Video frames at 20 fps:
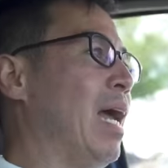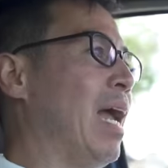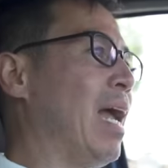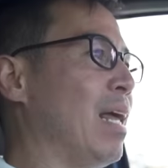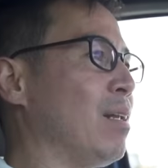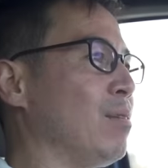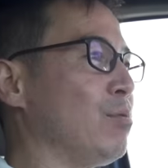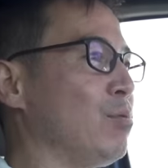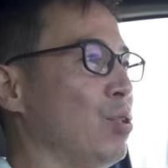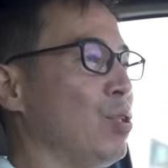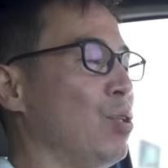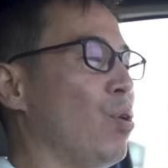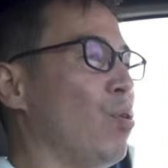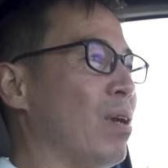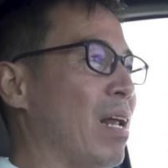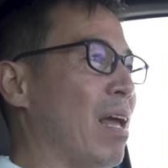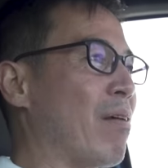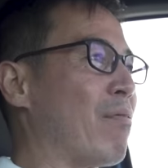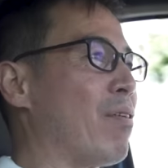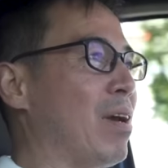and you
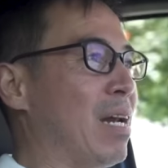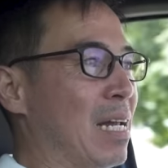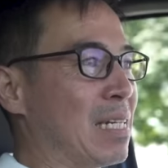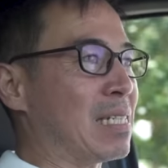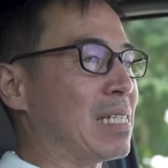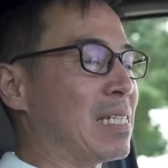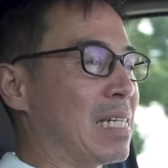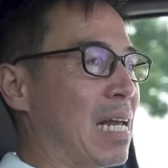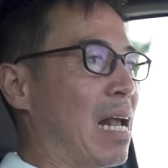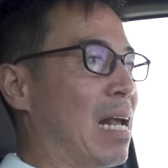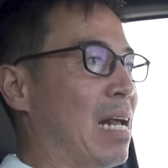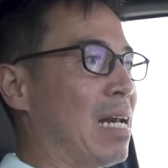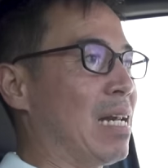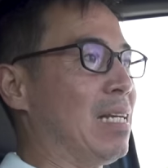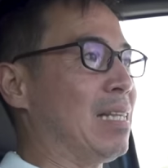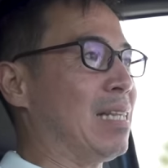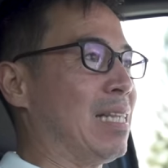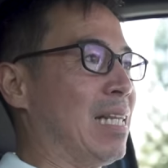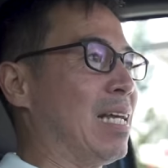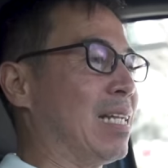don't ever
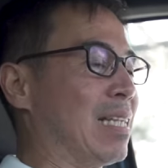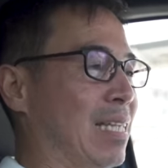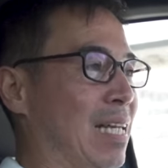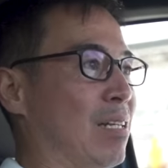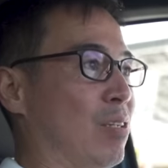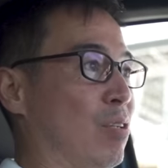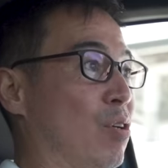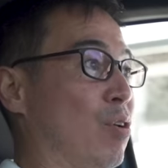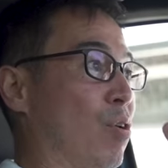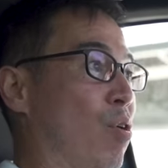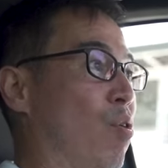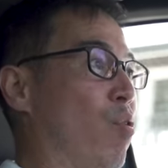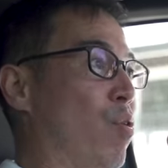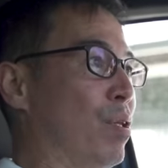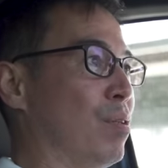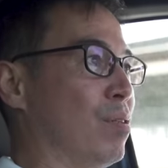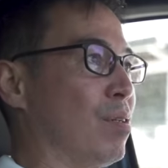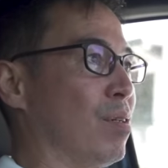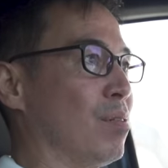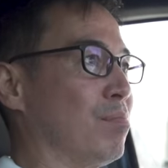necessarily think that you're
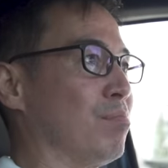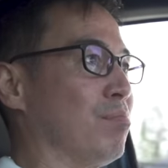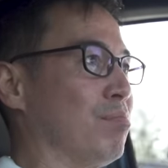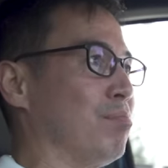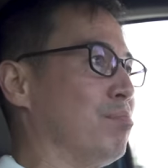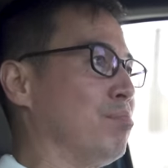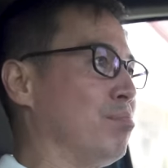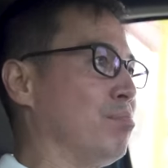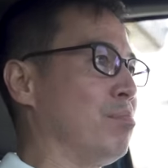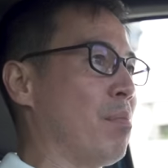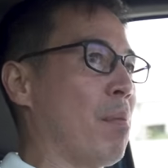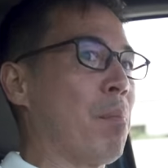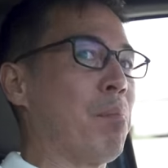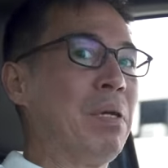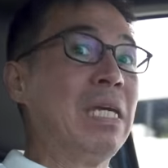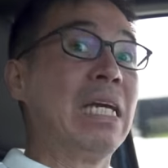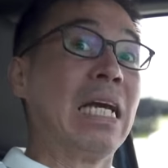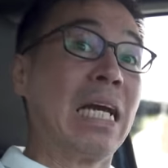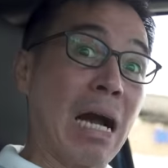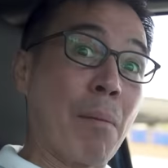going to
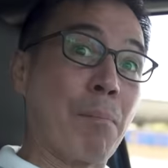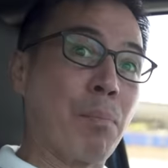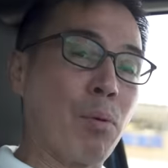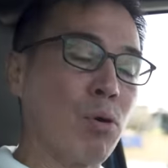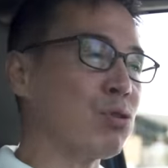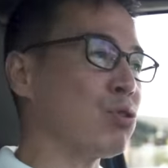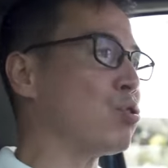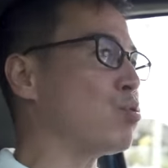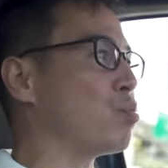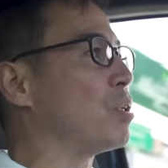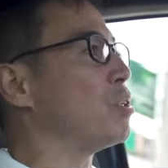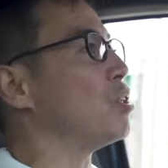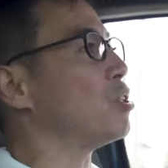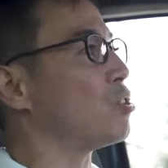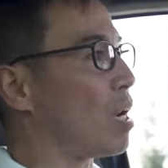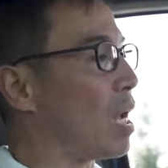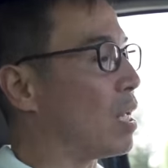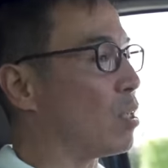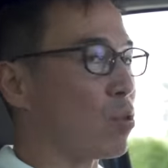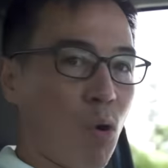be kapos when you're
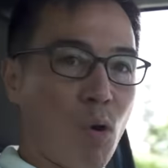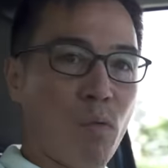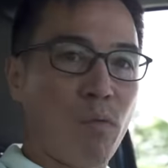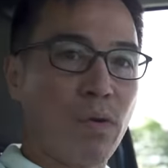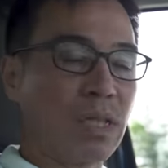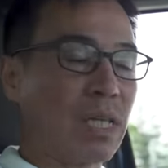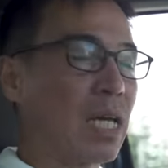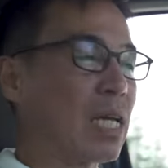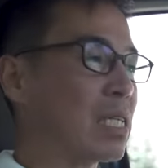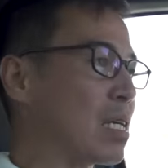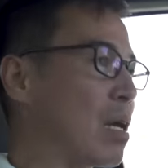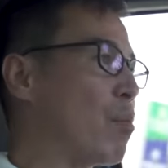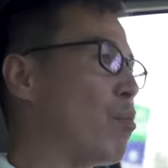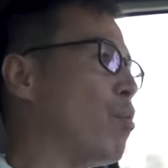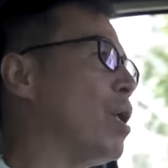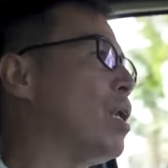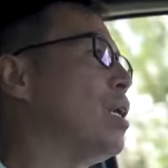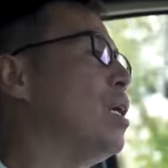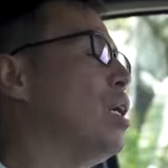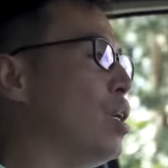trying to overtake
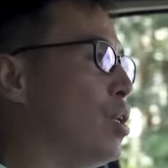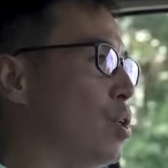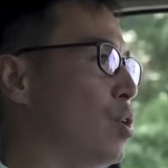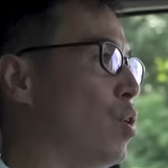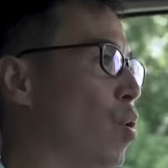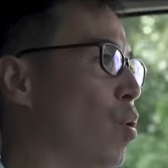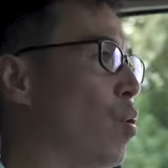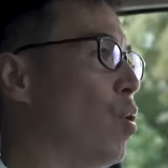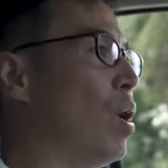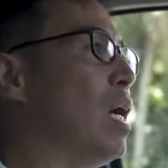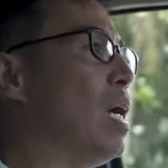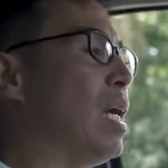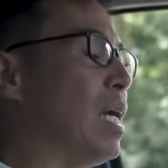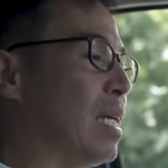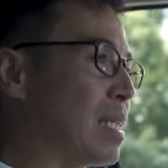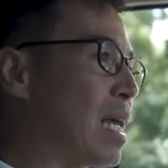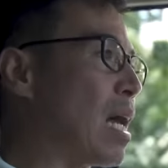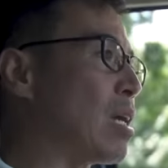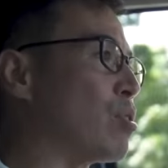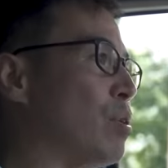someone. No,
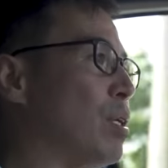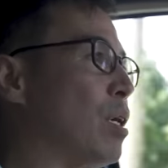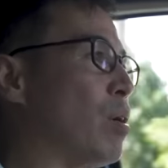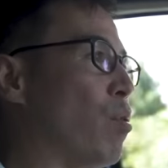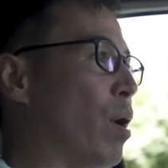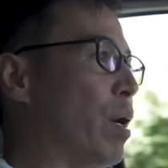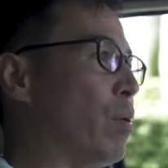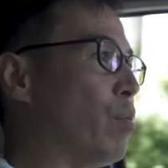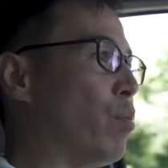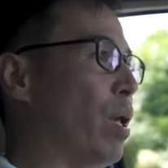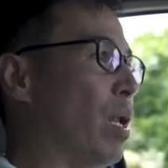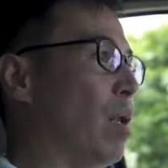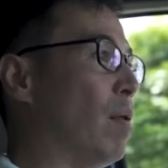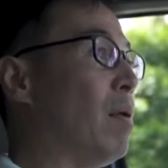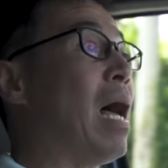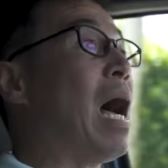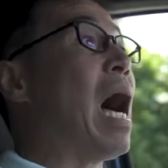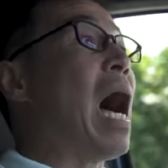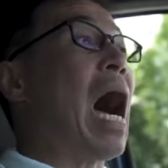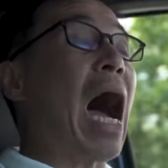it's actually quite well.
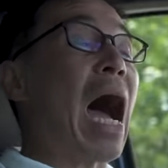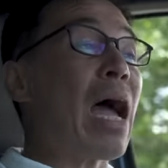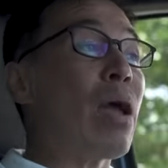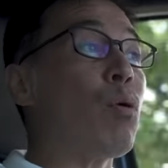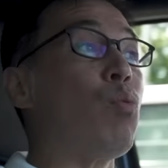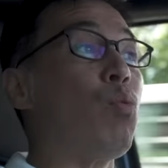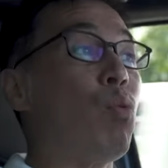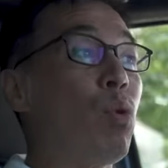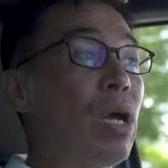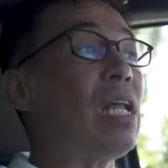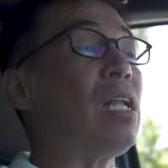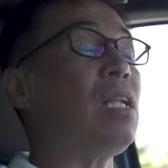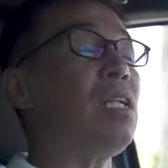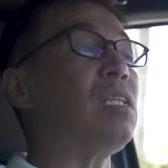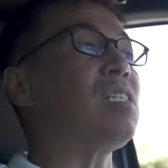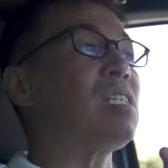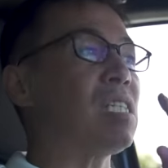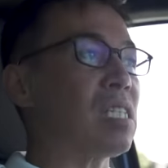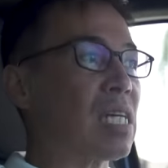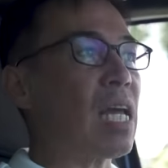I
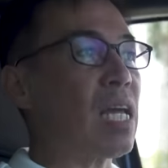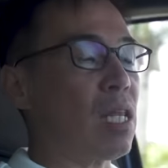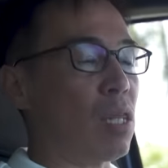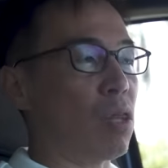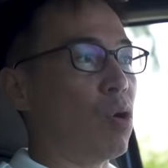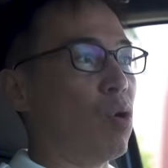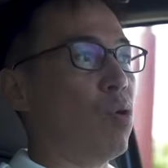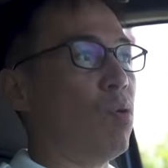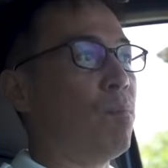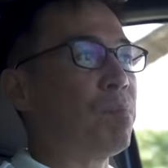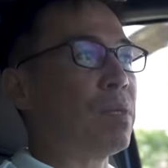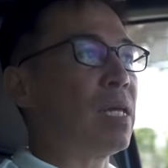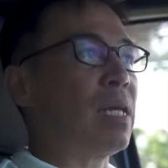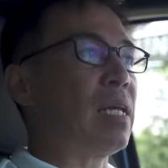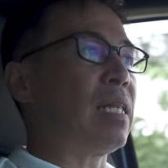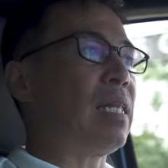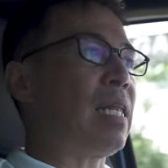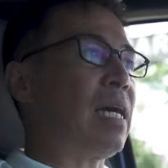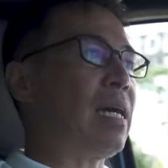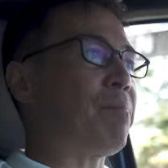will say though
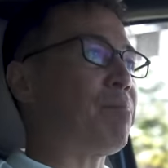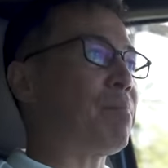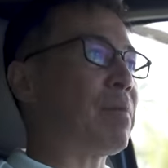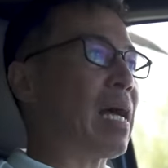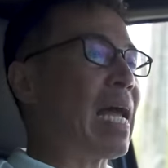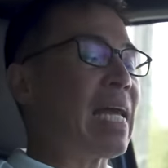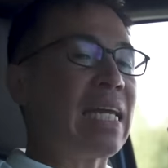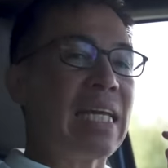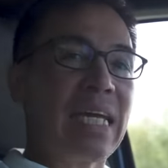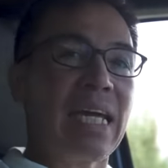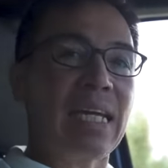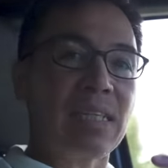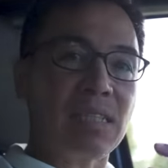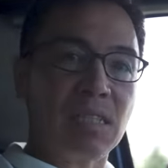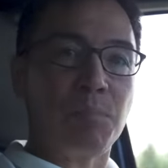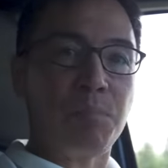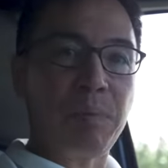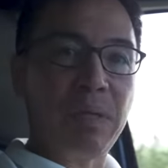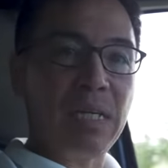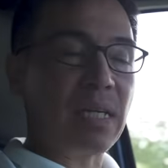that I can't
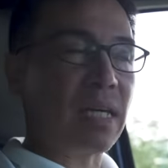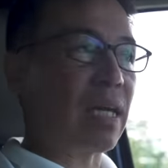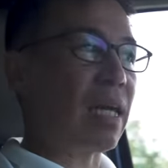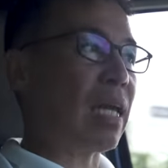speak